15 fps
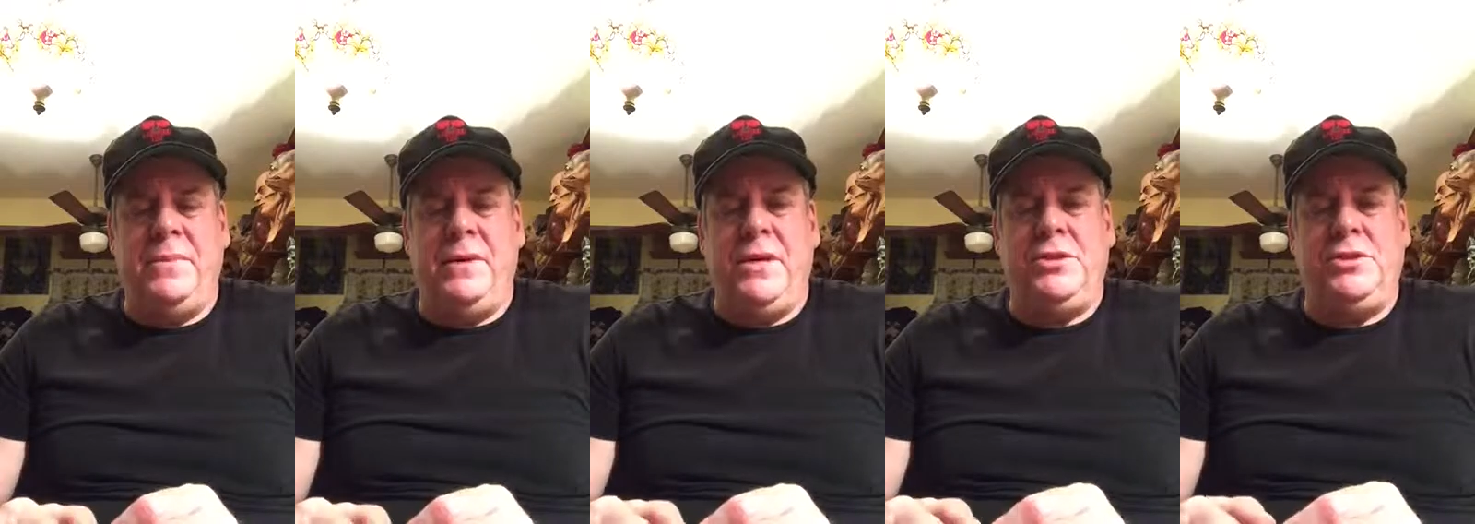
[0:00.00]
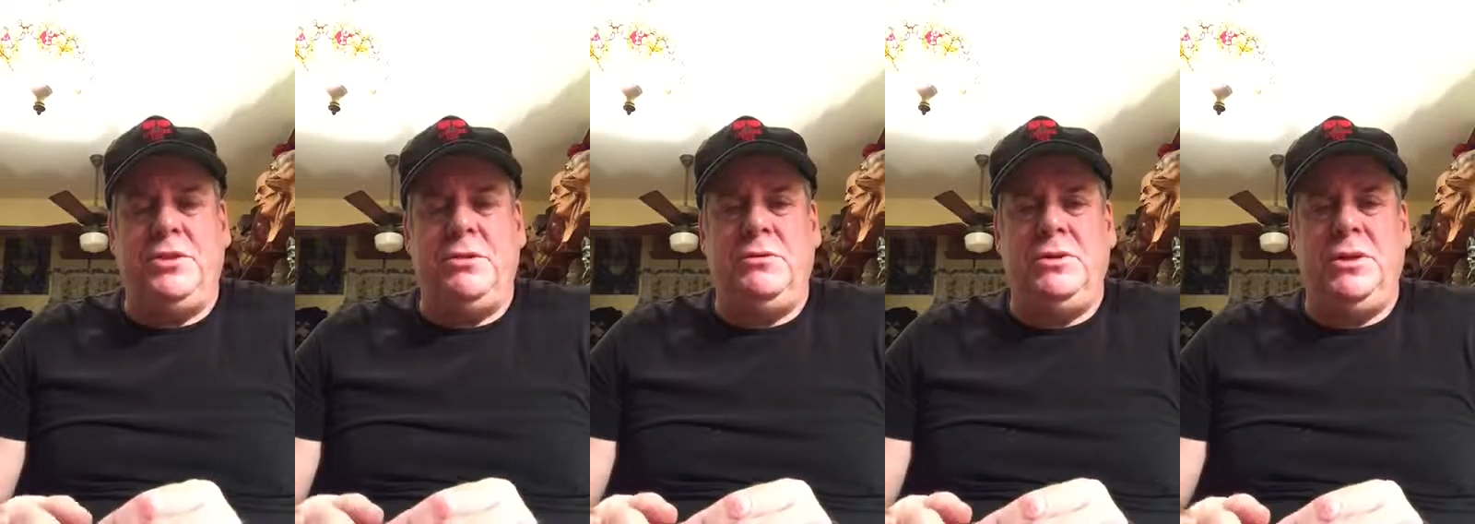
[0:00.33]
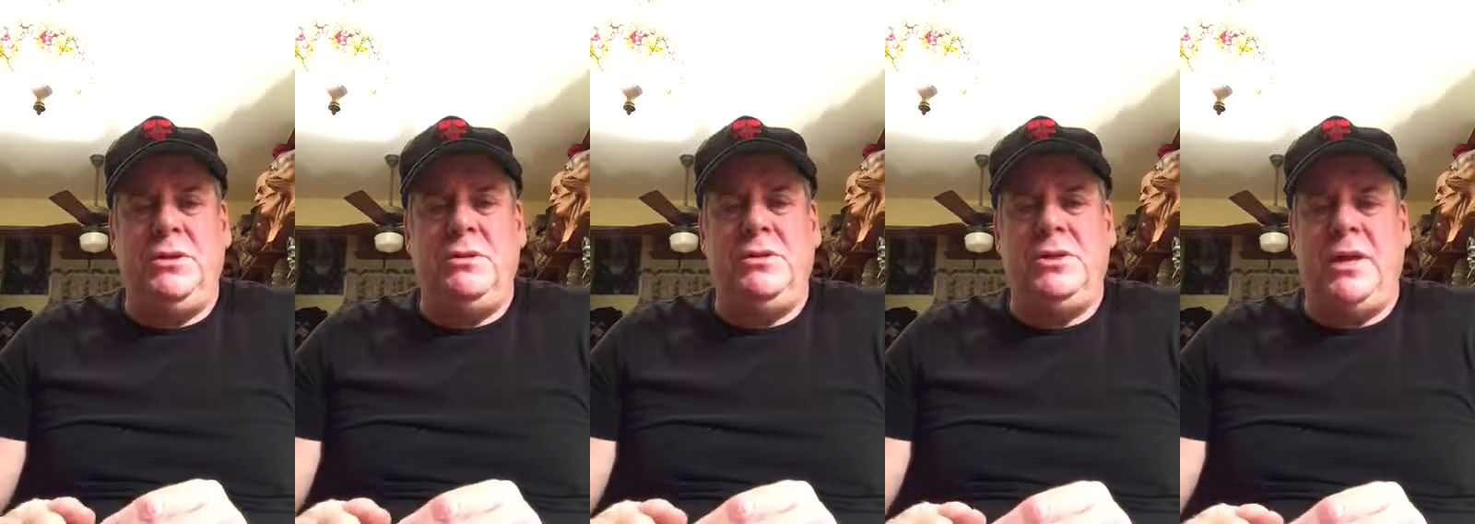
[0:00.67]
let you
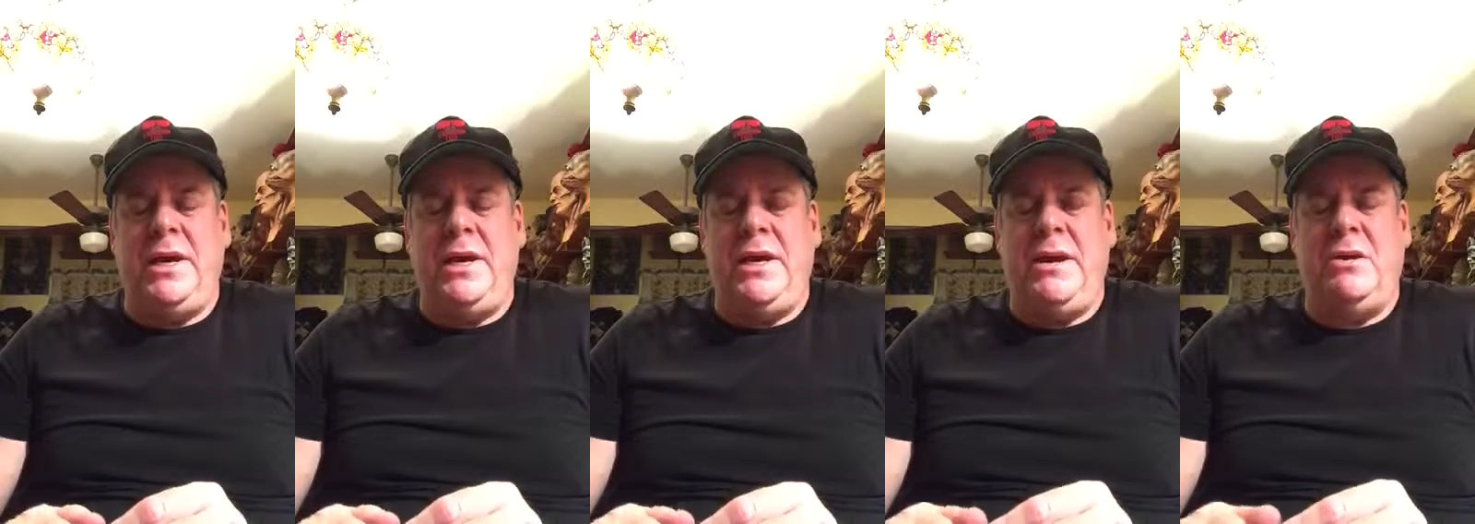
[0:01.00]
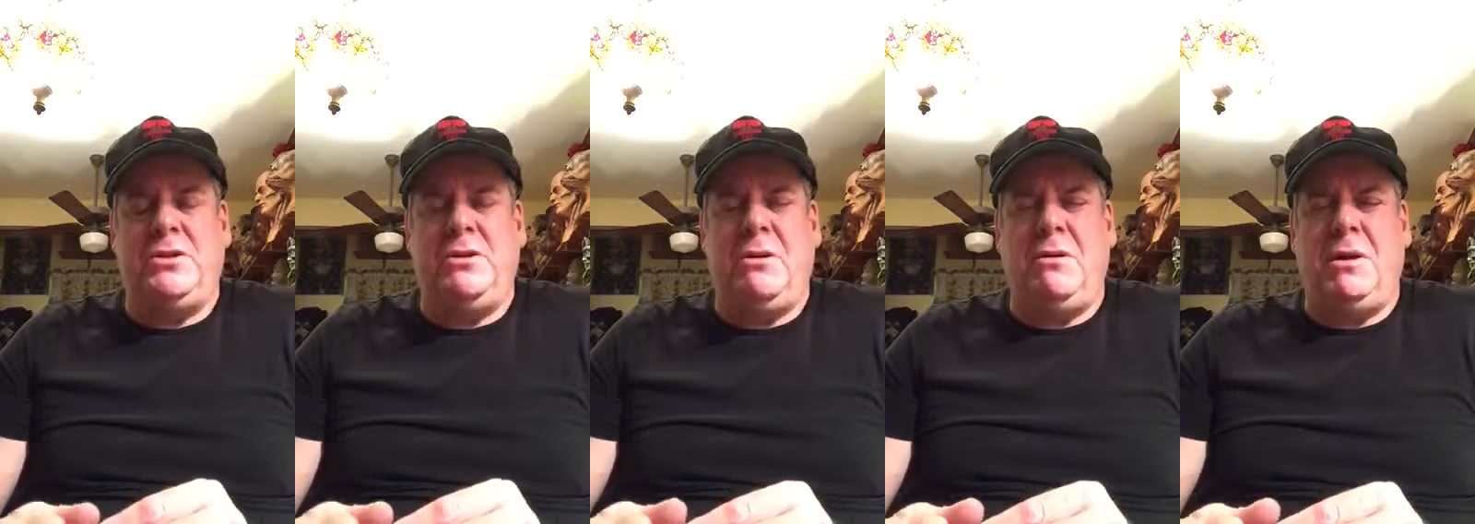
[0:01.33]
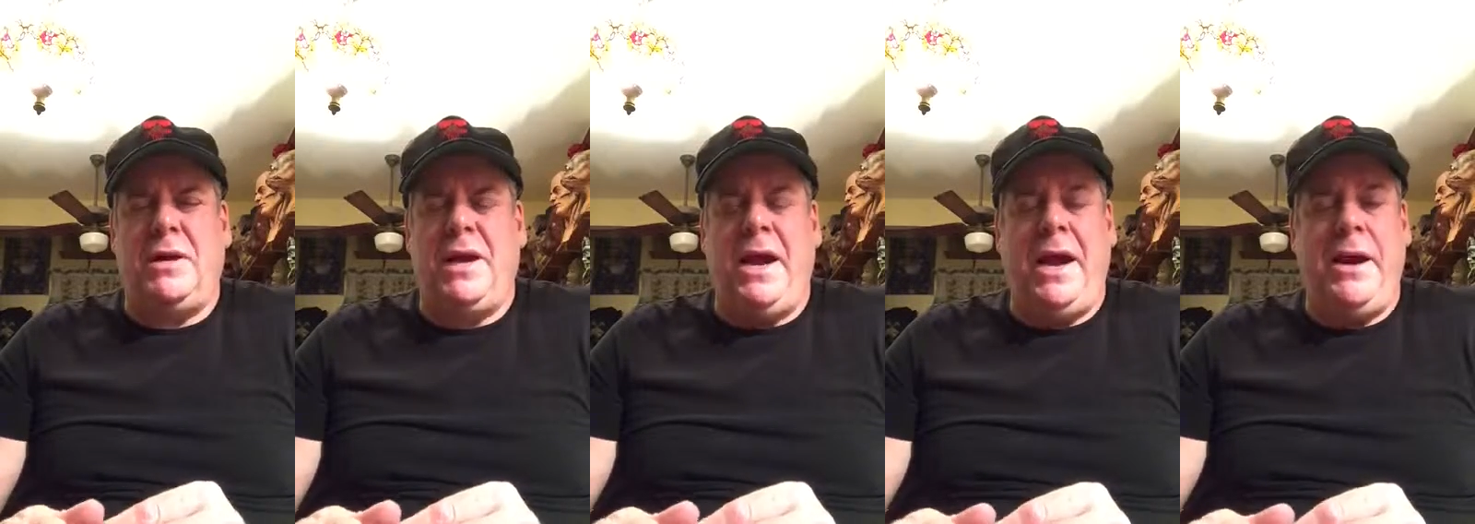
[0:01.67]
use what's called
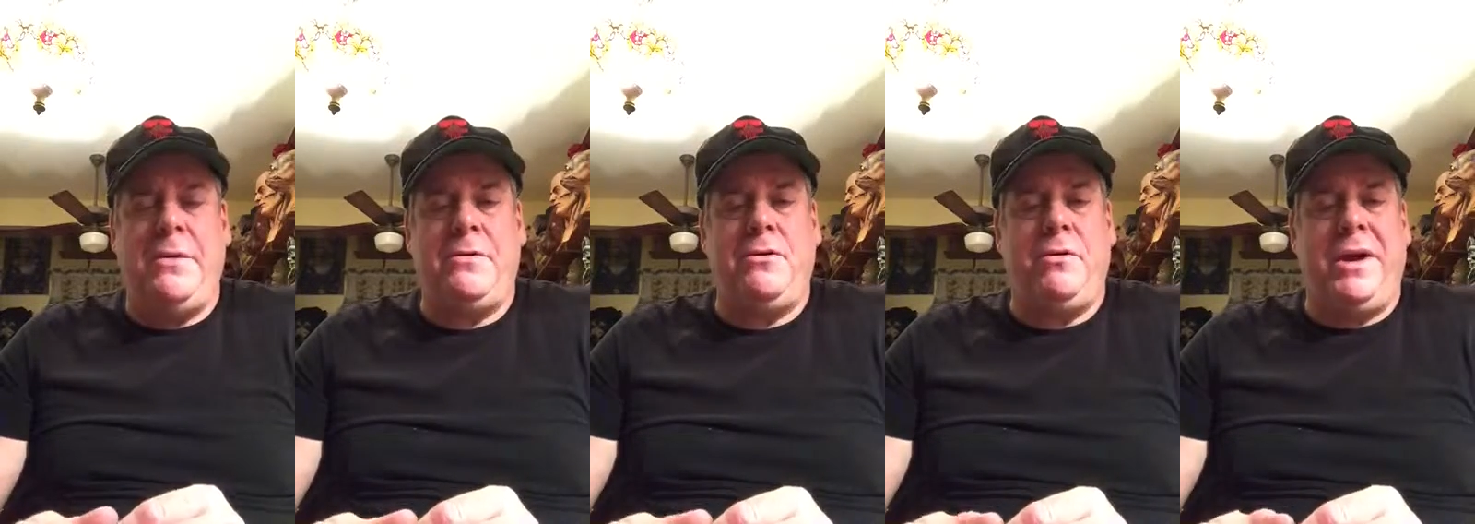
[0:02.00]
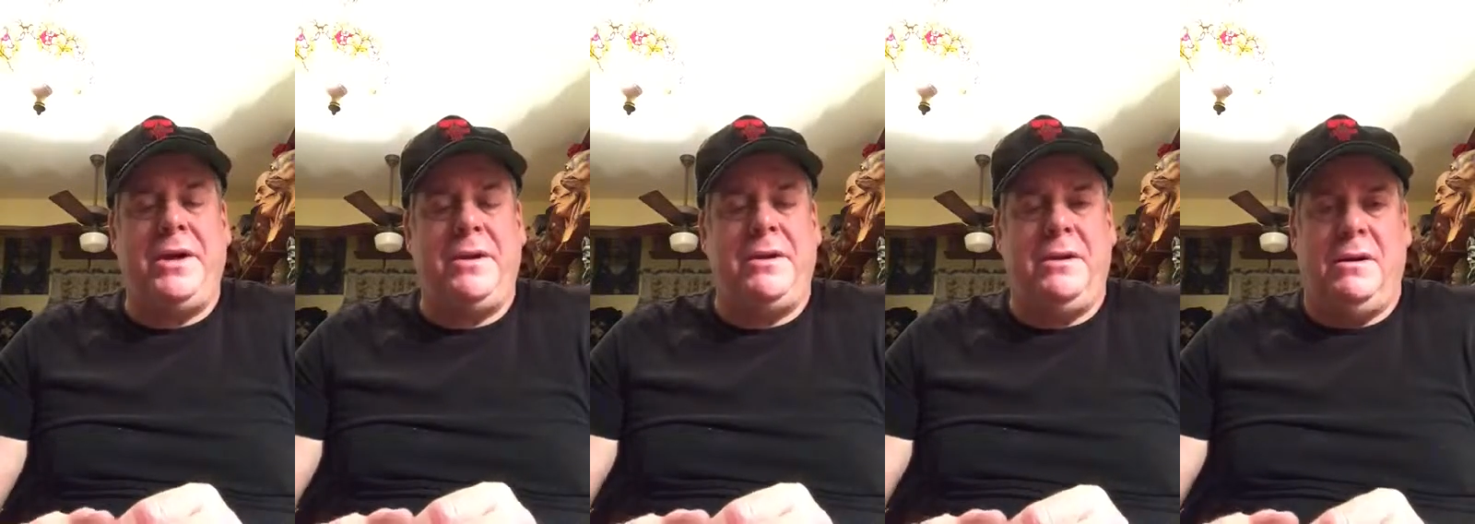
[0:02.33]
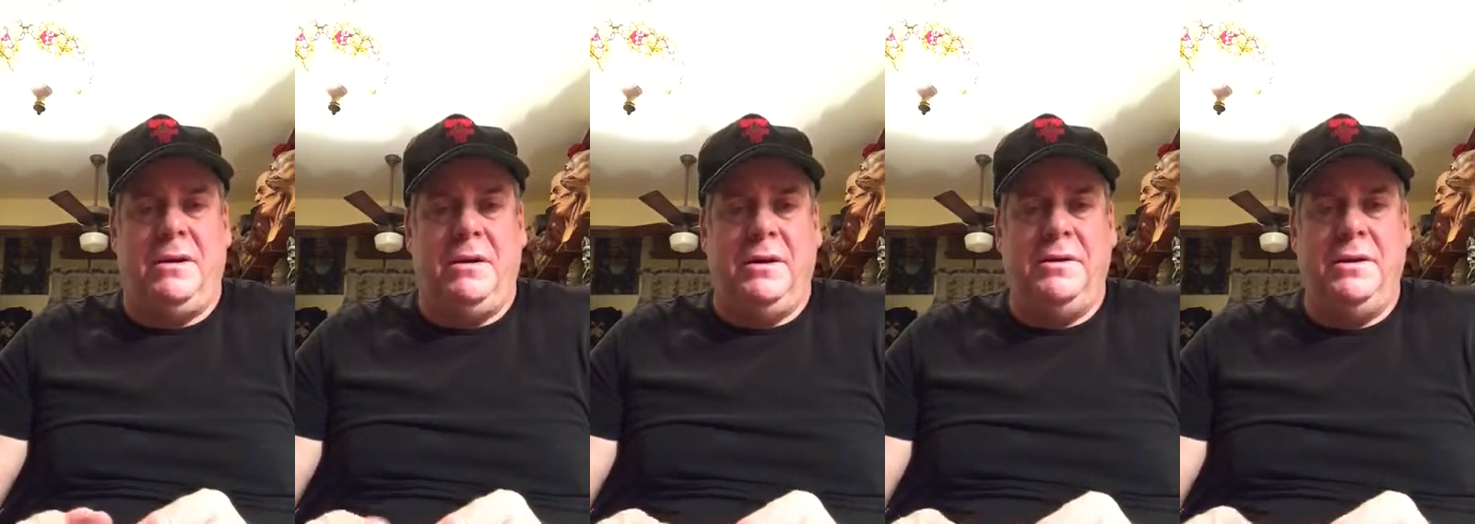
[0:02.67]
a care credit
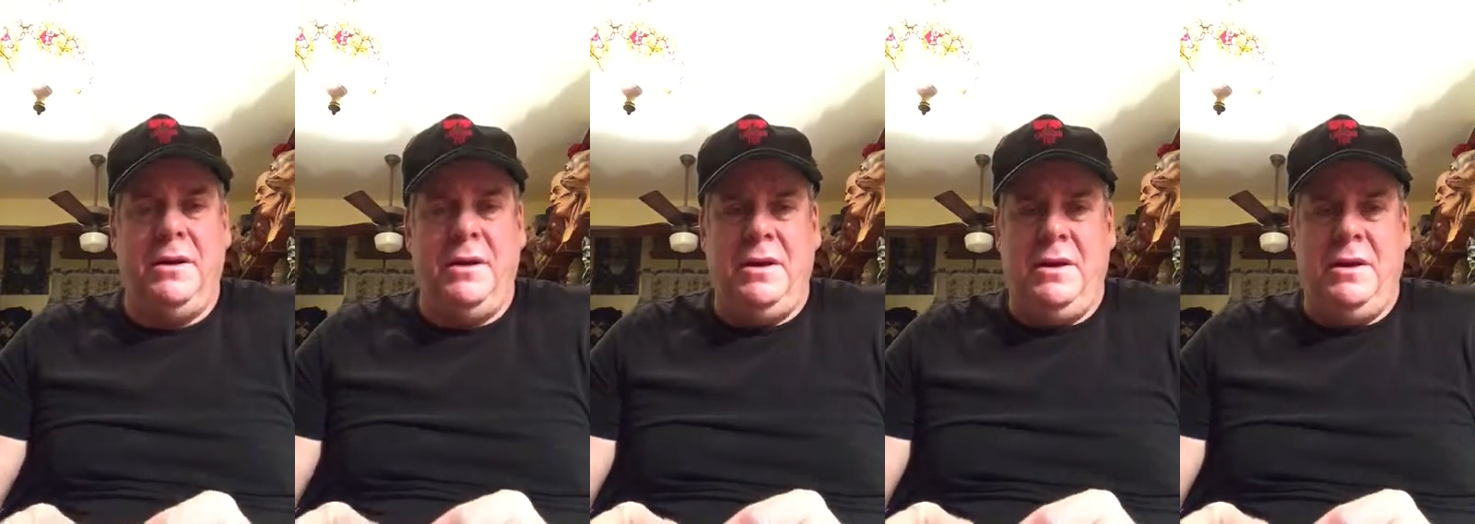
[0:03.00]
card,